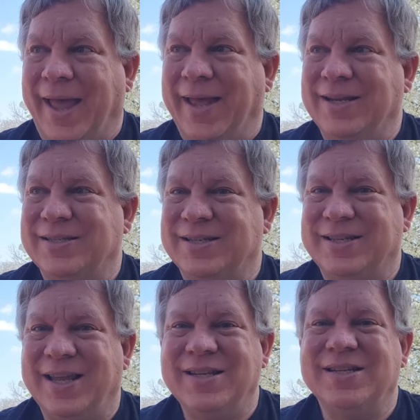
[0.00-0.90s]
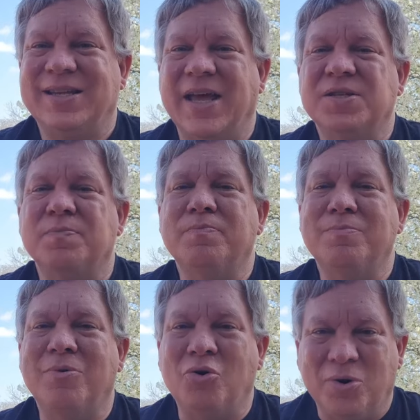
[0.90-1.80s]
and its attendance has
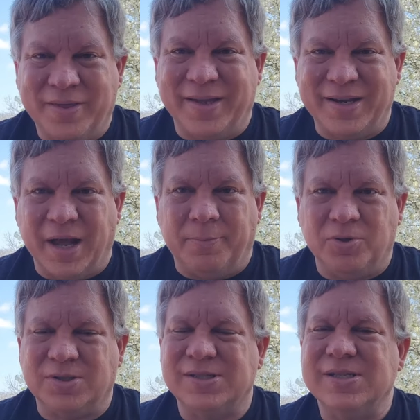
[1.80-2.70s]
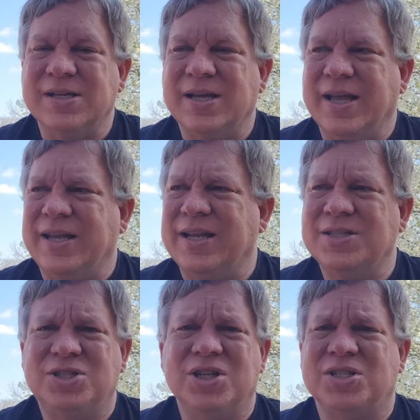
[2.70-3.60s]
more than doubled. It
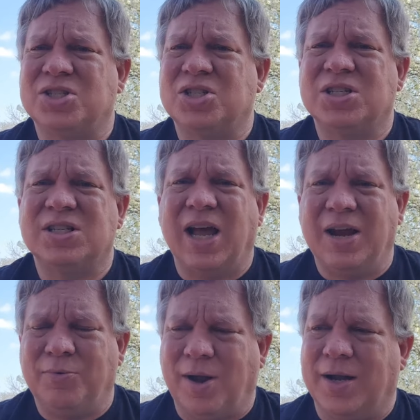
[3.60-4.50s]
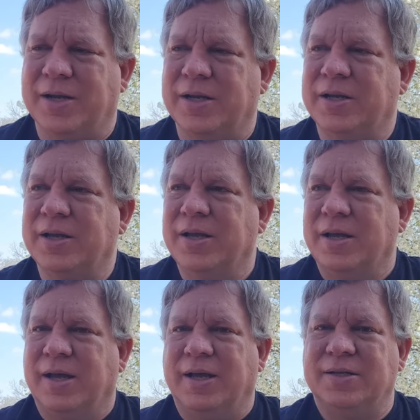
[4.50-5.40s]
has just skyrocketed.
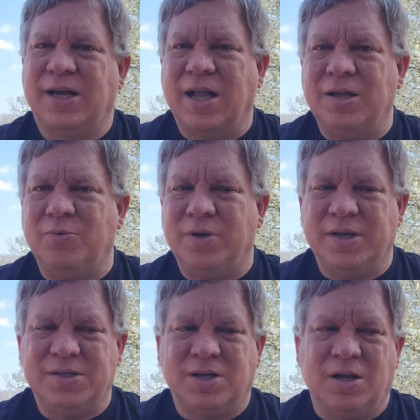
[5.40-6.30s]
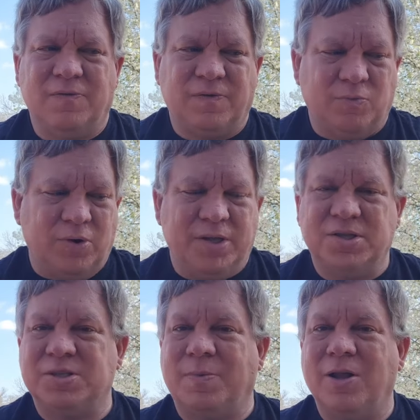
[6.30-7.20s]
Dollywood has gone from one of the
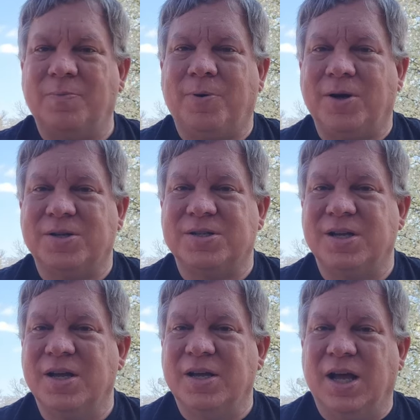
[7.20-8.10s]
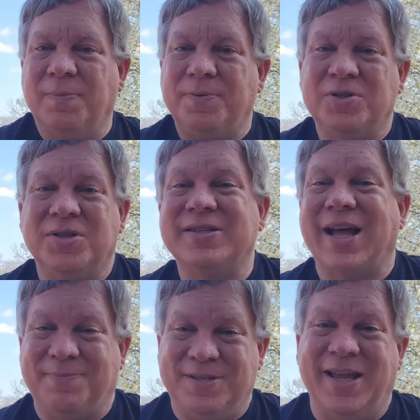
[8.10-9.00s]
smaller parks up into the
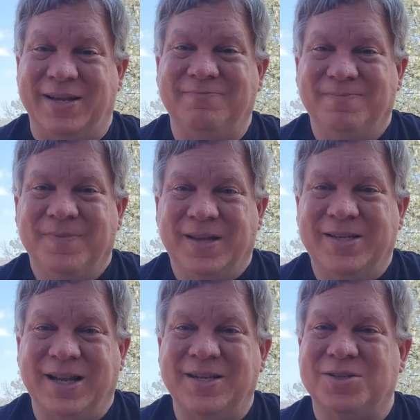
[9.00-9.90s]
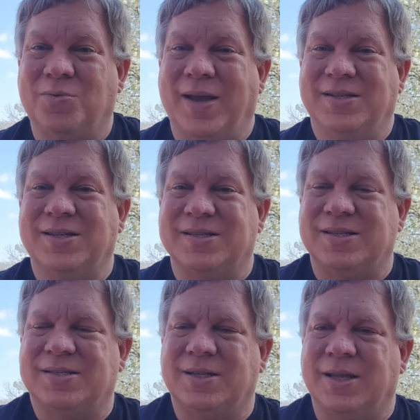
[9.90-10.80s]
top 10, attendance-wise,
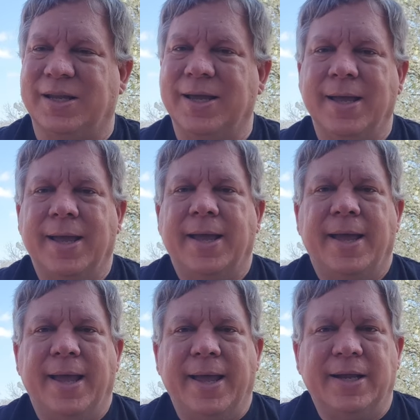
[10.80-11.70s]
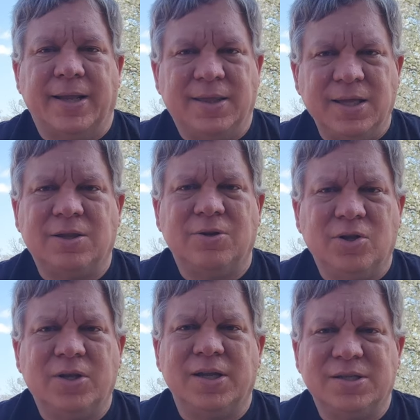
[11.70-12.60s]
consistently. And I think they're
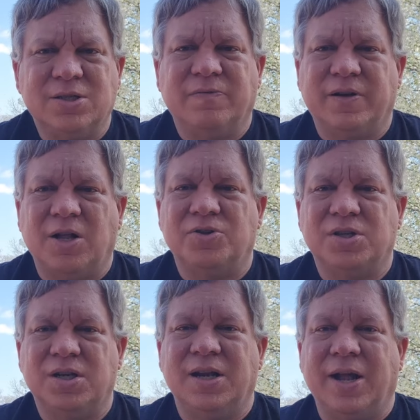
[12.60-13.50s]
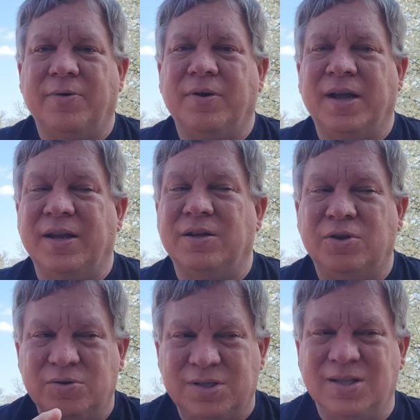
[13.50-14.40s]
looking at Silver Dollar City now and
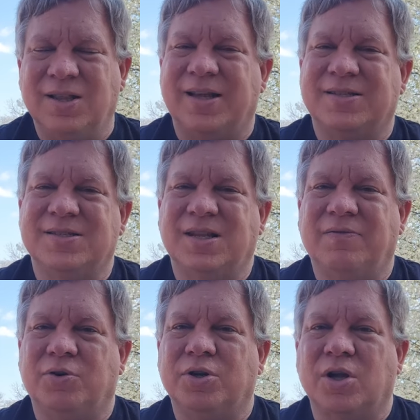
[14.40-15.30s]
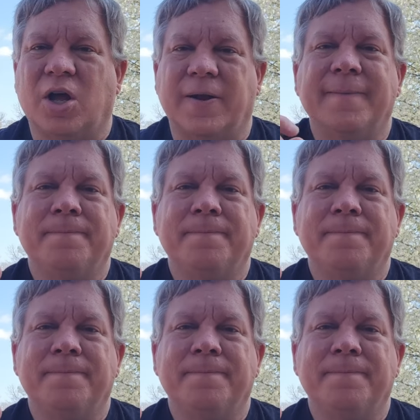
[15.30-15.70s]
using the lessons they learned and gone,